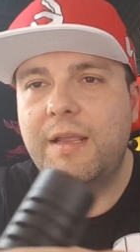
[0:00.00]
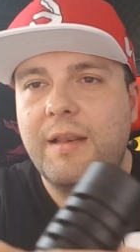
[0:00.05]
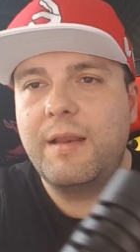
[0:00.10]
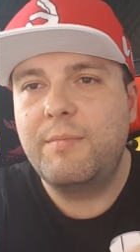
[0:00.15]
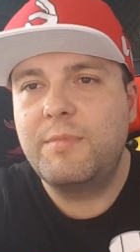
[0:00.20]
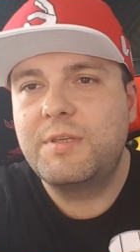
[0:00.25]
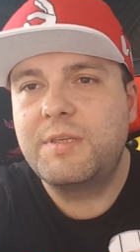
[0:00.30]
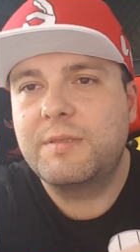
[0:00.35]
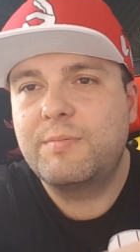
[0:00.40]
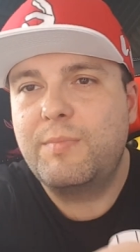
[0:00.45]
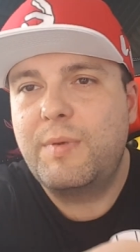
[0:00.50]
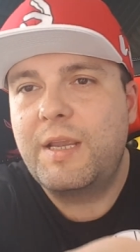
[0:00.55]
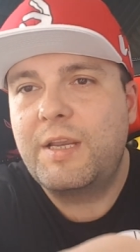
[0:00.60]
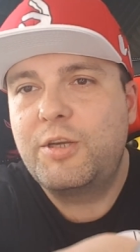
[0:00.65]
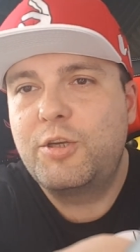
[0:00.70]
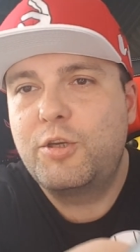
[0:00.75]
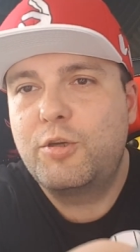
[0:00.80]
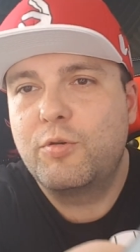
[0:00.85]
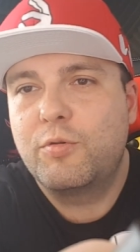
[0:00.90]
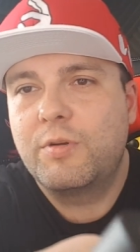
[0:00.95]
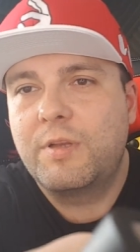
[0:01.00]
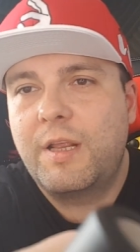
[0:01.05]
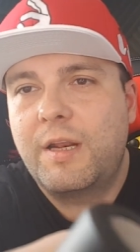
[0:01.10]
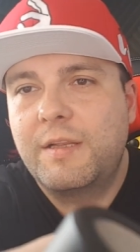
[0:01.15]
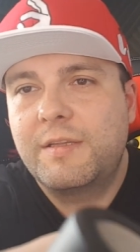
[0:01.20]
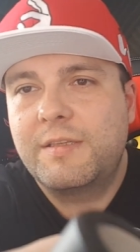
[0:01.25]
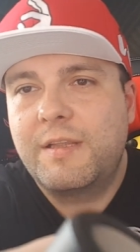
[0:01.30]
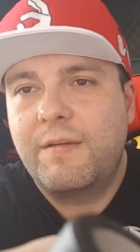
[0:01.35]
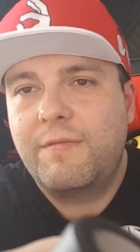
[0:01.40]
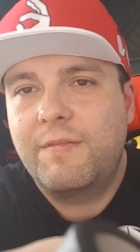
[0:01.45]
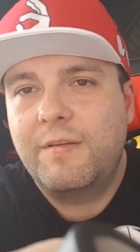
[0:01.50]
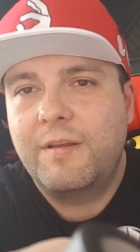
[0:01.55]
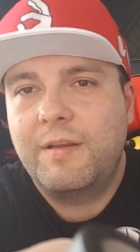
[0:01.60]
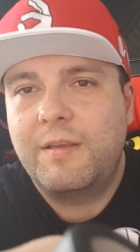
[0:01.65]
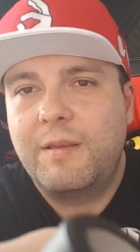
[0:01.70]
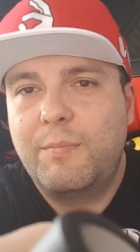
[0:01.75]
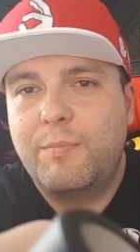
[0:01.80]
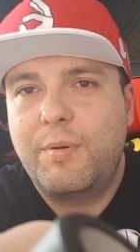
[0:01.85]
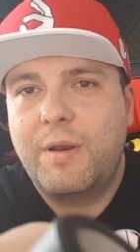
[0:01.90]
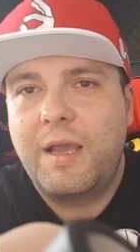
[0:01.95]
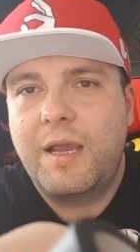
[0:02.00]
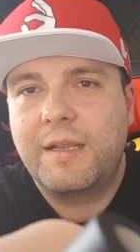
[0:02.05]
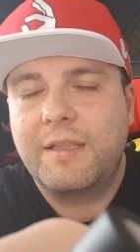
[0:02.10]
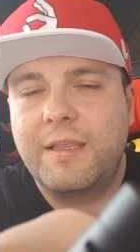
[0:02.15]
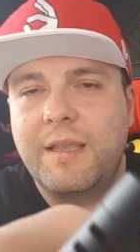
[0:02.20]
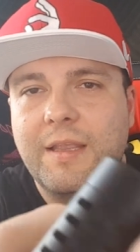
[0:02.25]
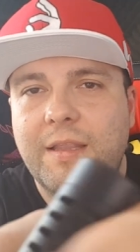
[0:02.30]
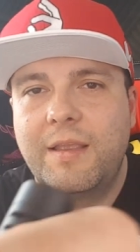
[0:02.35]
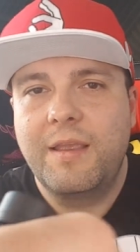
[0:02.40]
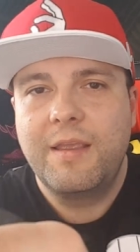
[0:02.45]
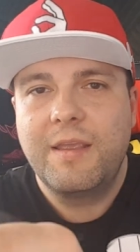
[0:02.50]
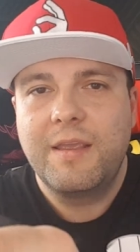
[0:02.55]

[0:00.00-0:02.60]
And let me just make sure that it's definitely plugged in.